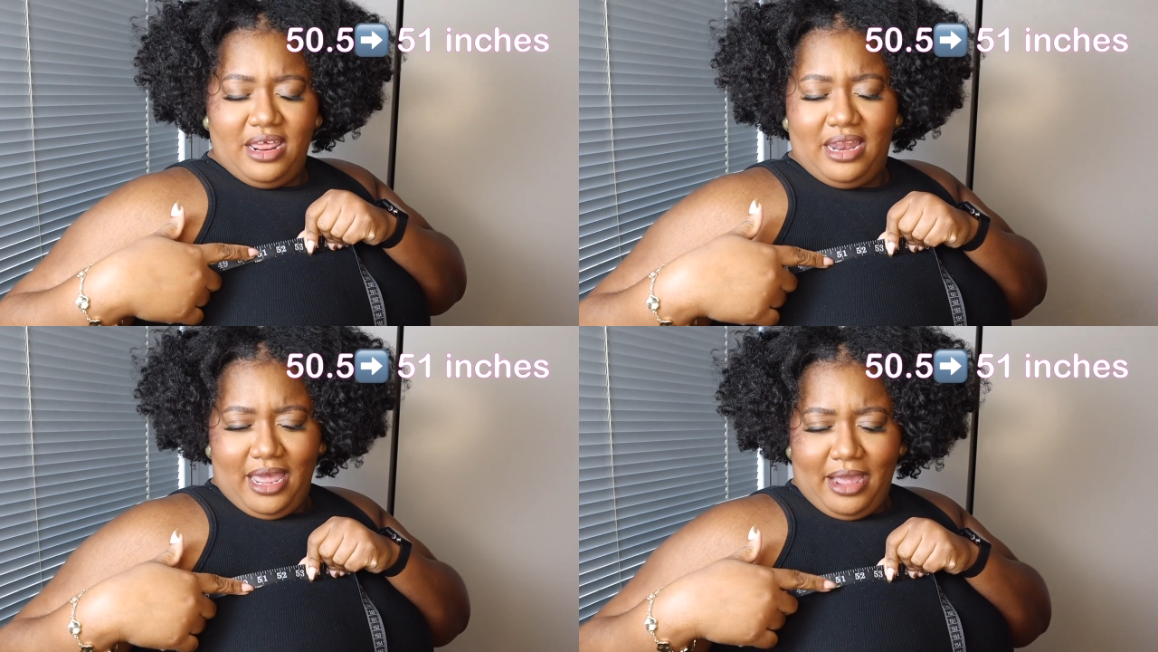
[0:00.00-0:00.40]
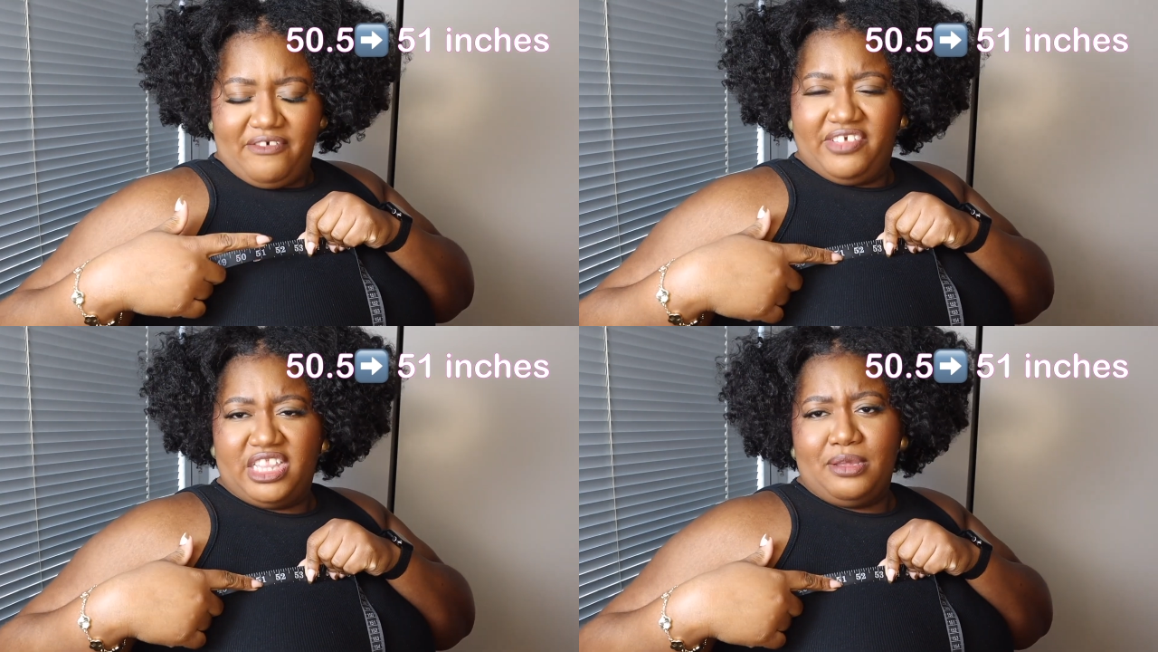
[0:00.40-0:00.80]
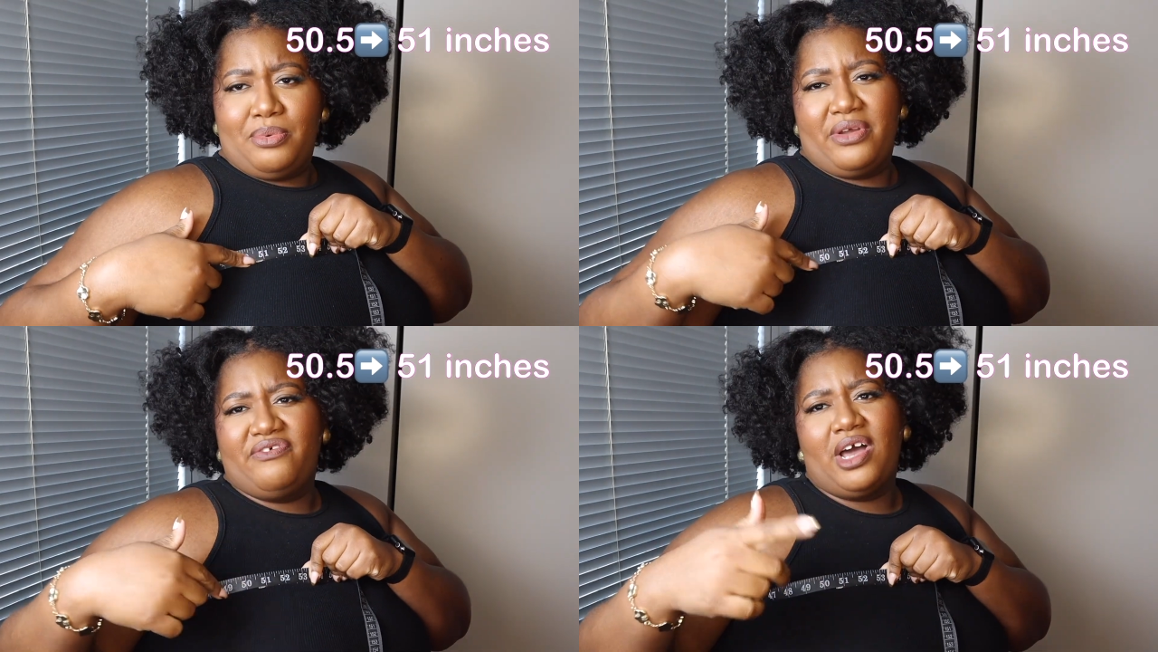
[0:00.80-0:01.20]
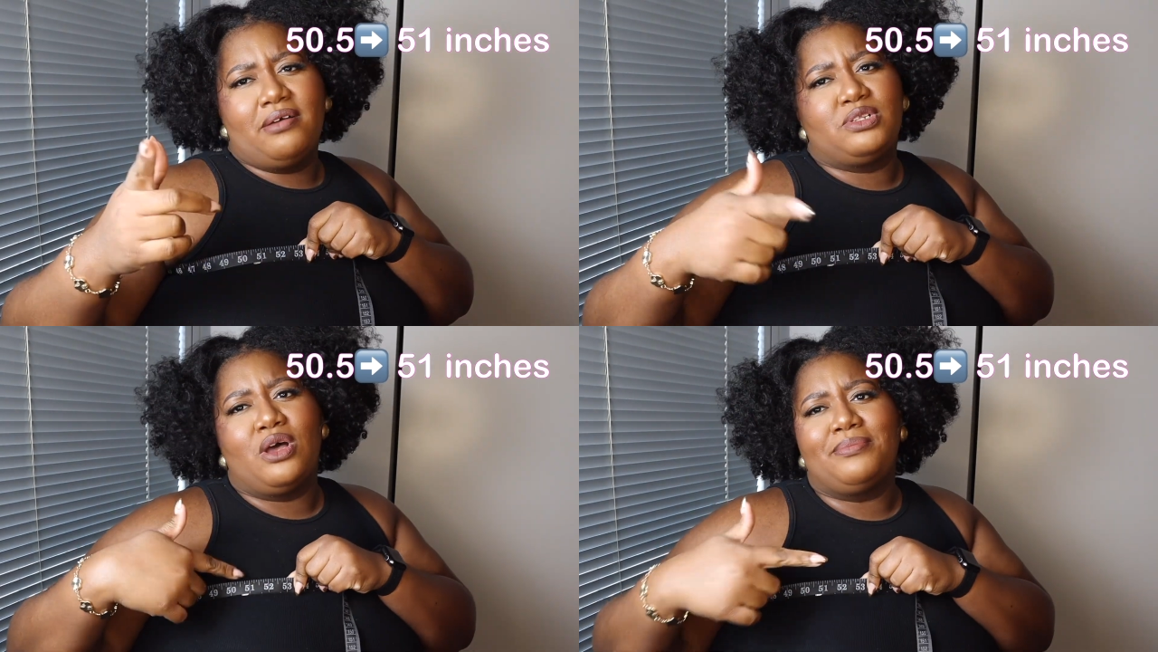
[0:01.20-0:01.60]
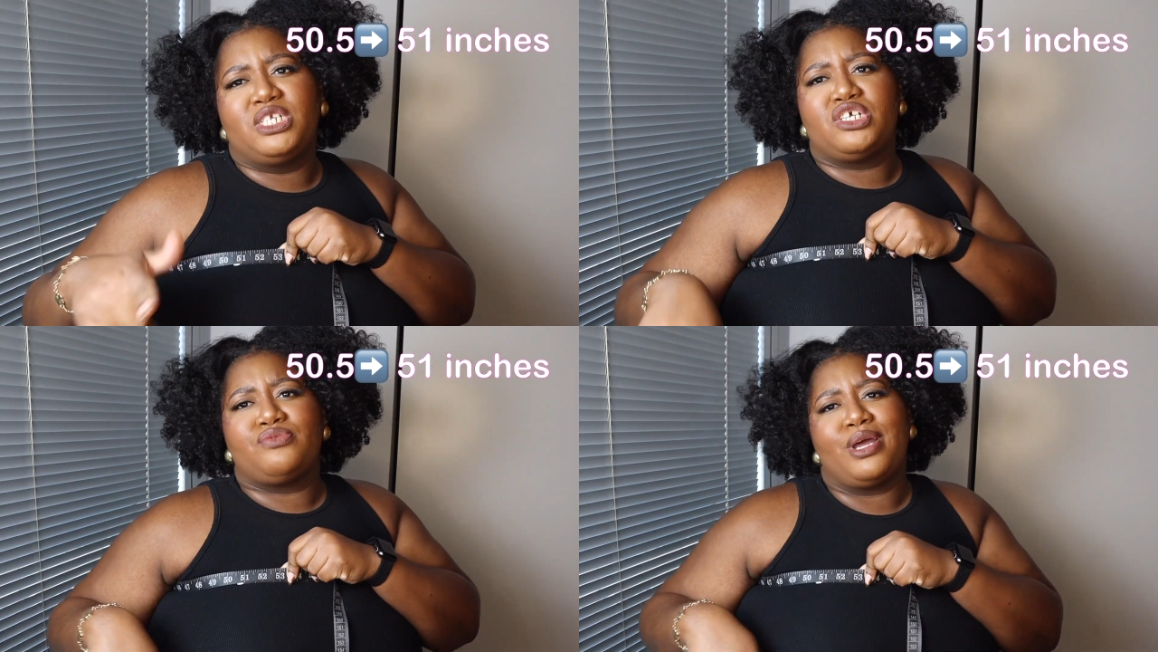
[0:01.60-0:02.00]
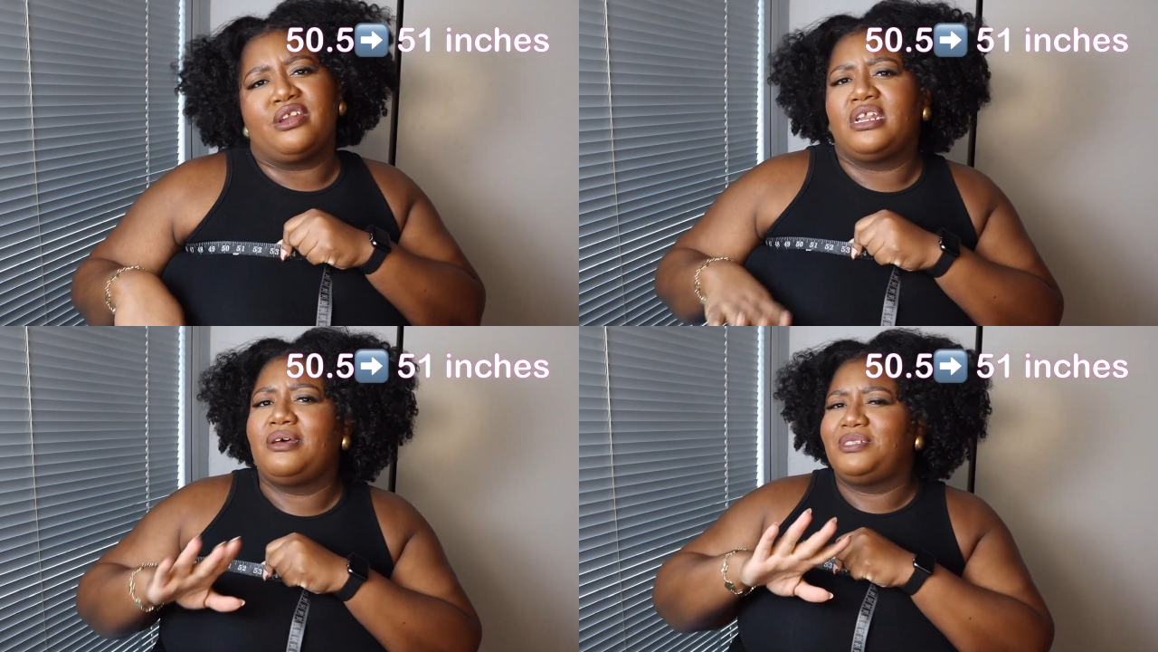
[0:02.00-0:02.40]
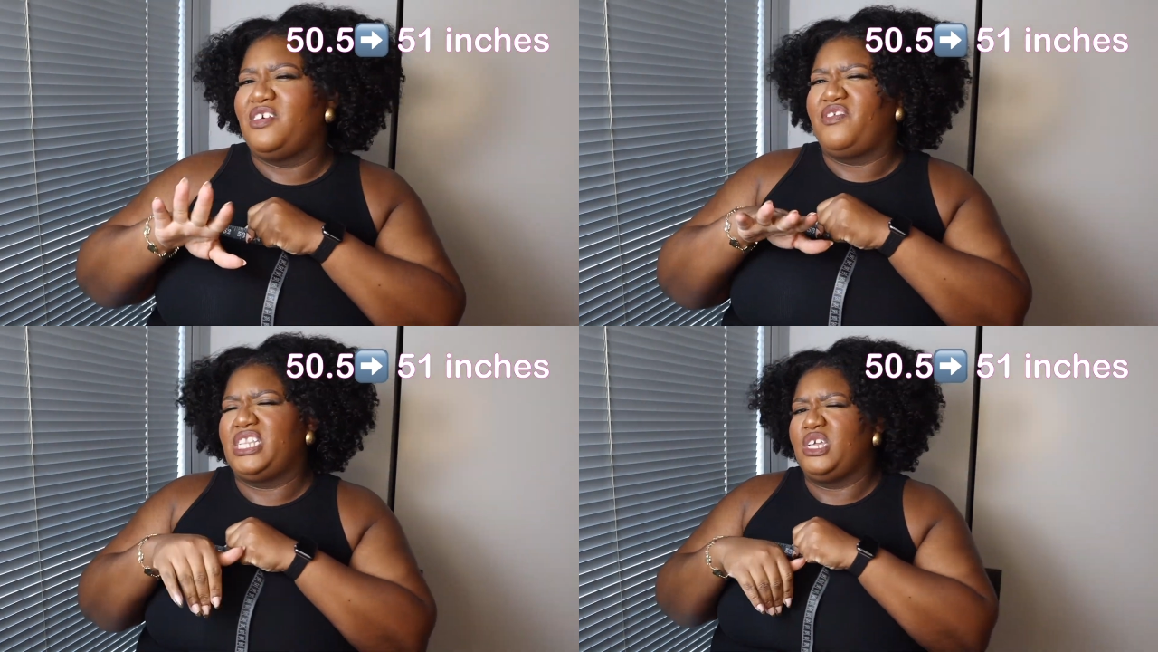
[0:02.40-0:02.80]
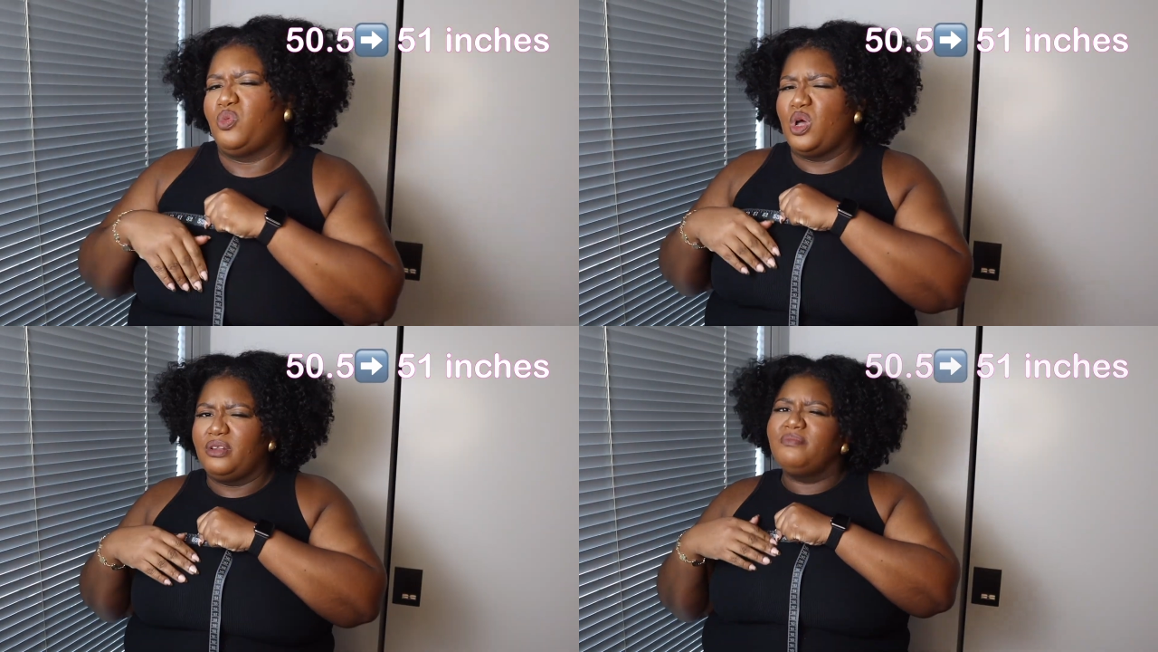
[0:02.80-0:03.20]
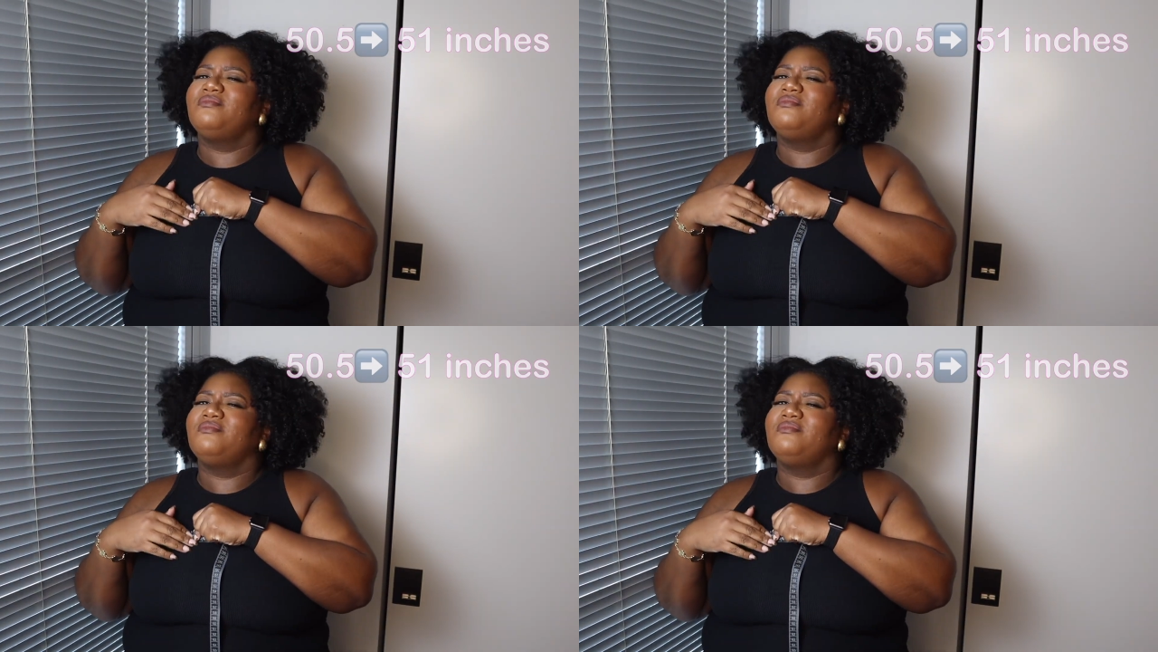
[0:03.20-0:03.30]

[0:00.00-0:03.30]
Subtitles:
at like a 50.5, so I'm gonna just round it up to 51.